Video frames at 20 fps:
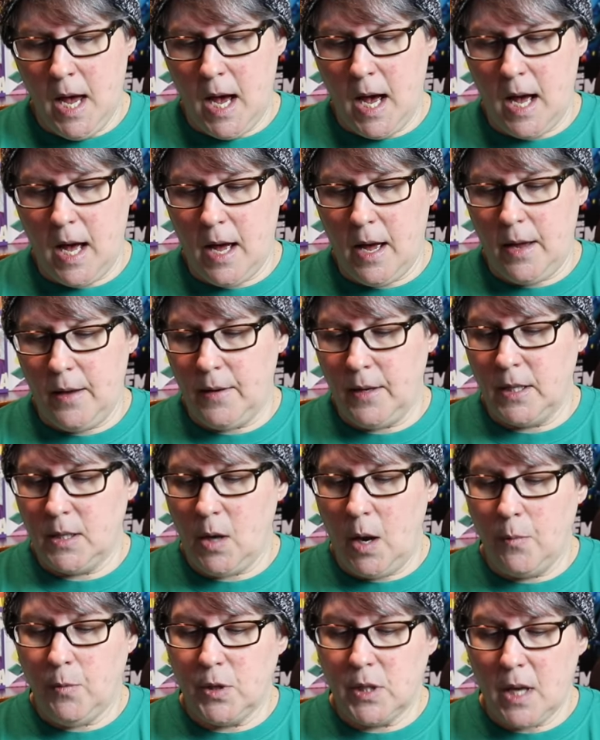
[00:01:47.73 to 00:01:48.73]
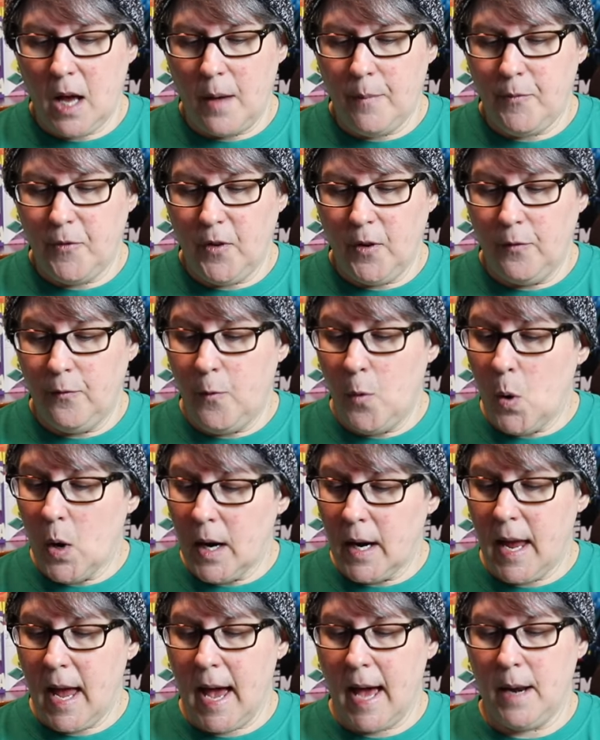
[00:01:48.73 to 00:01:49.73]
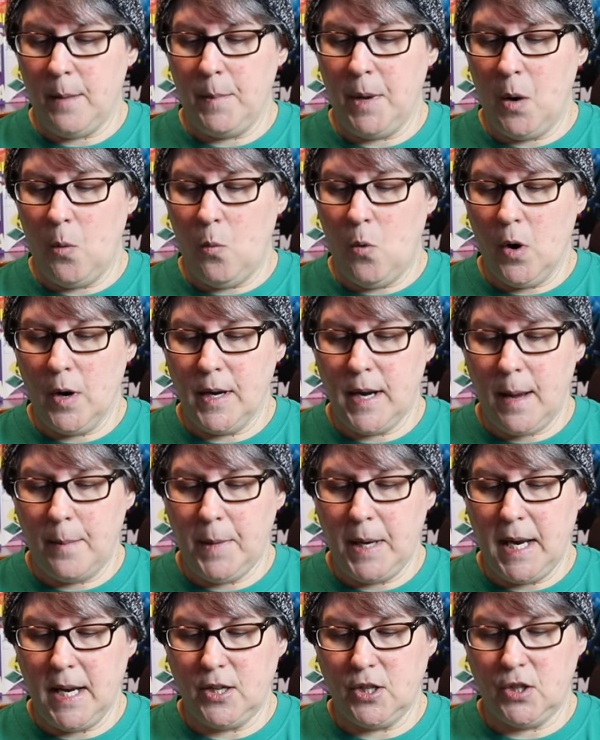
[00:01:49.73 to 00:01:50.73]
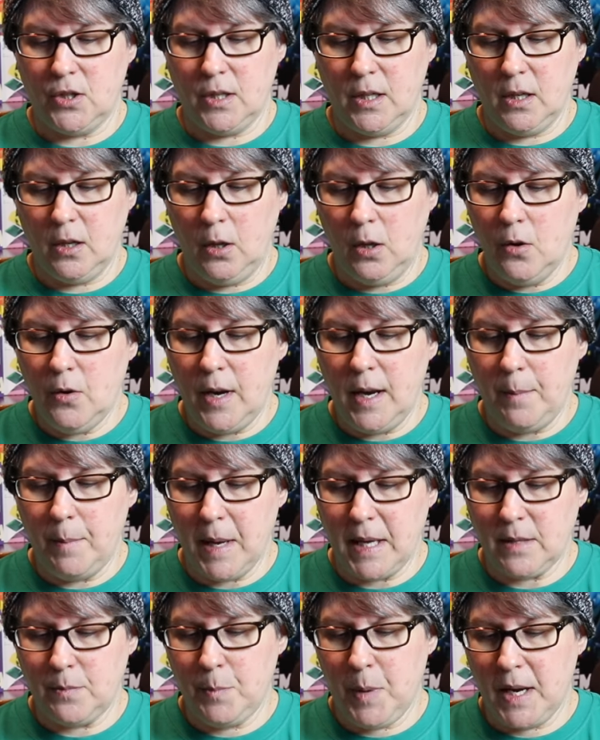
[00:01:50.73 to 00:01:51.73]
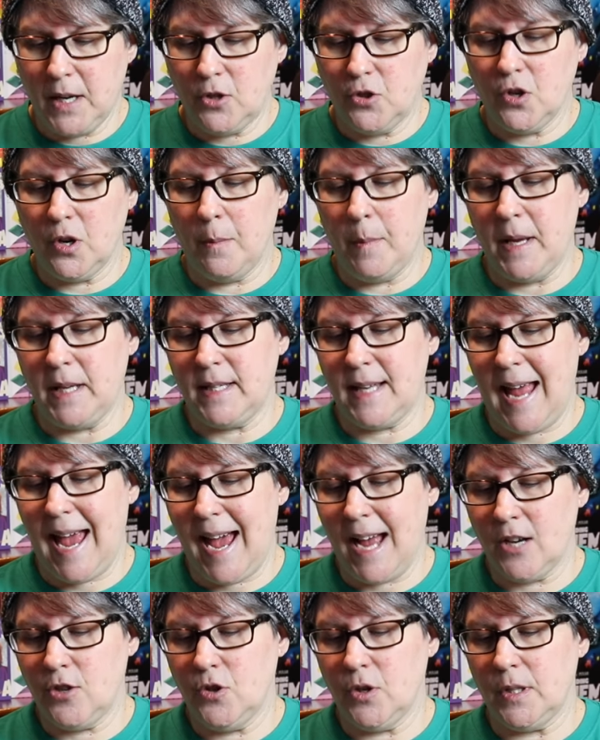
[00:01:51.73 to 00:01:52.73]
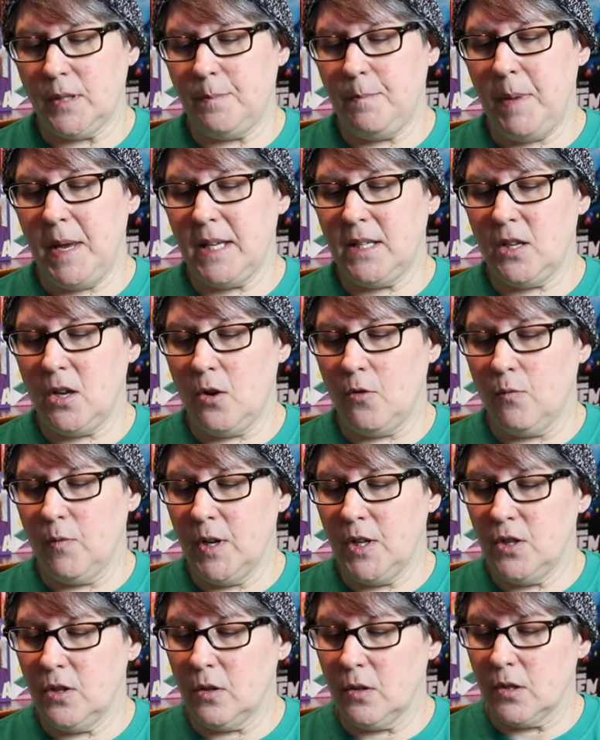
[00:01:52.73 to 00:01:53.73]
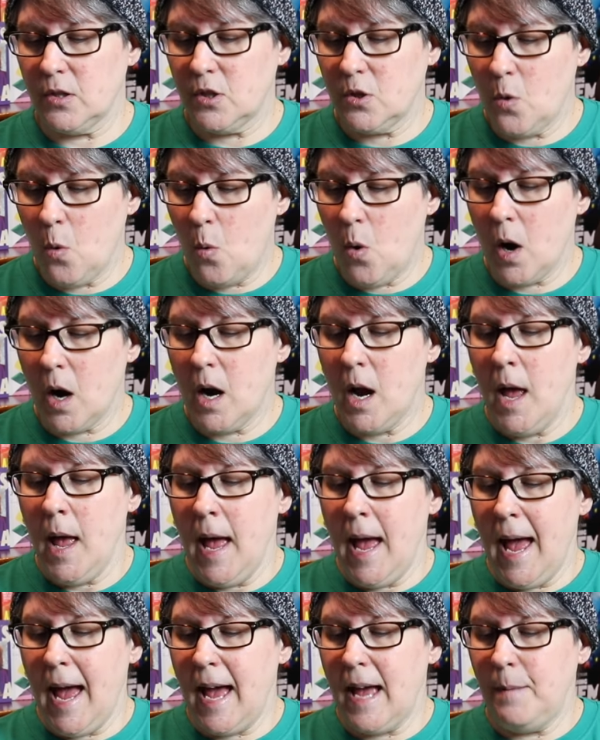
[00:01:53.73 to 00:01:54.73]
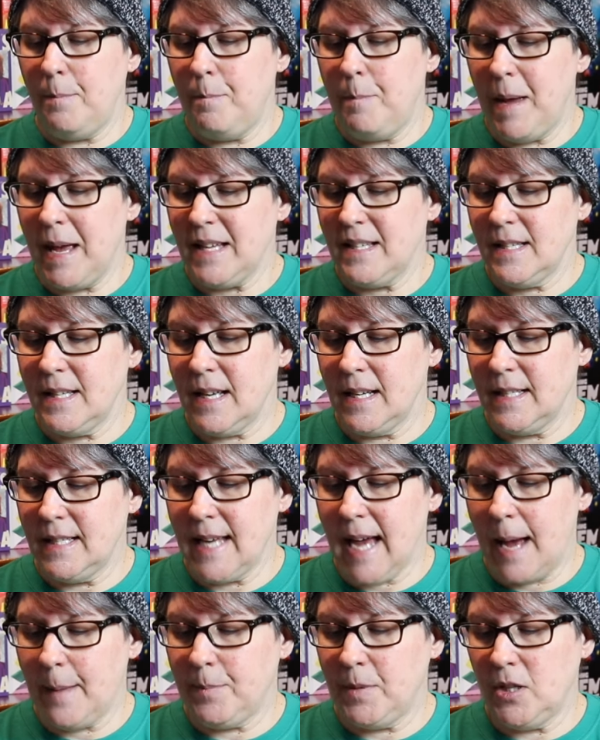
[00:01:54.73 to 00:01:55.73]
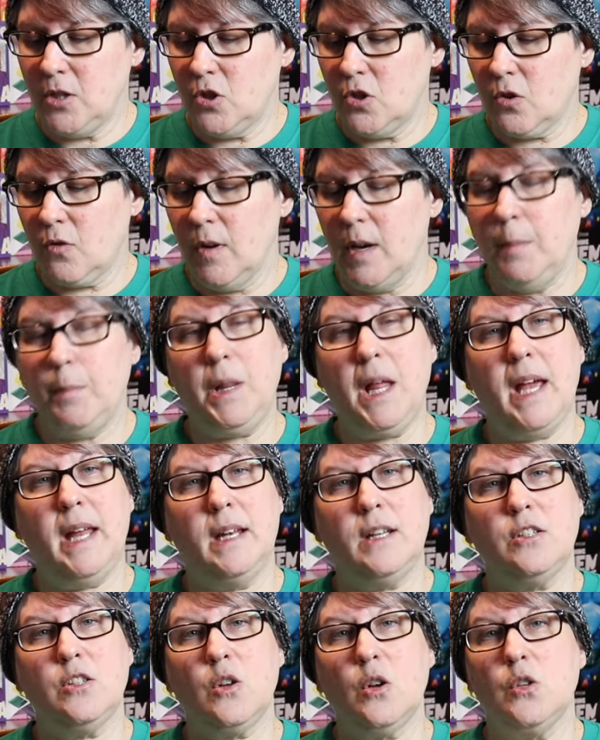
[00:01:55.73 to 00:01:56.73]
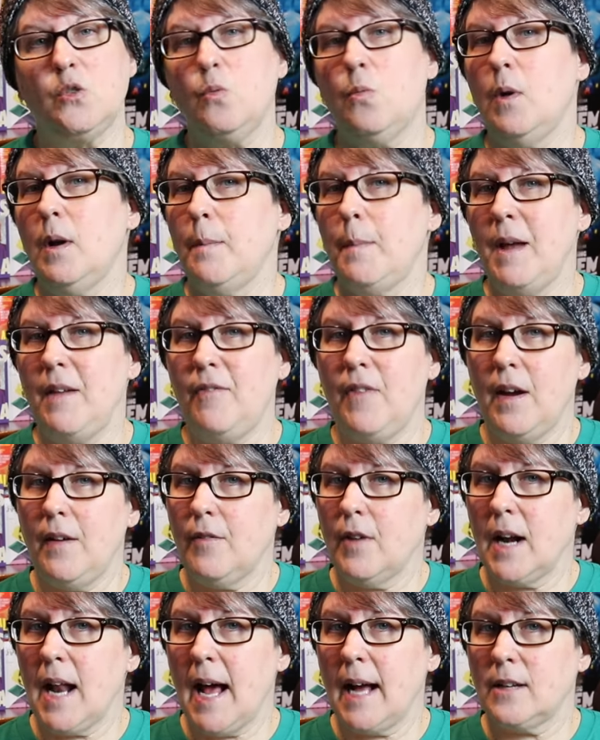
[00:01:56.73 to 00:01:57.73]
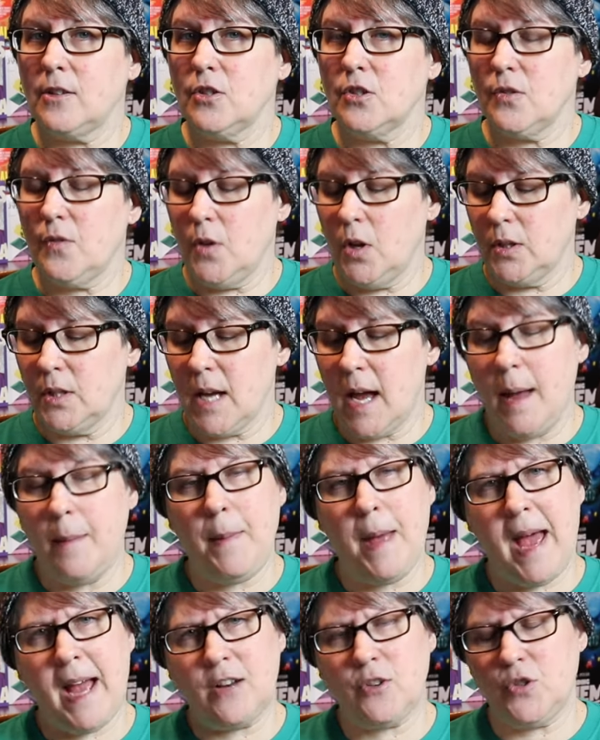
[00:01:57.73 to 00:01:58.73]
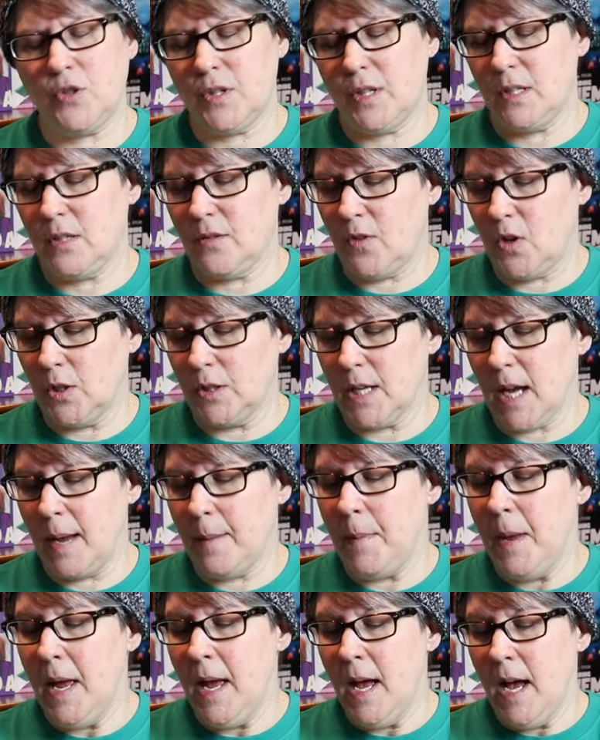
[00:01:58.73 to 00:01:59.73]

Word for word: Uh, it, it was up for four Academy Award nominations, including Best Picture, Best Actress, Best Original Score, and Best Adapted Screenplay. And it stars one of my favorite actors of all time, actresses of all time,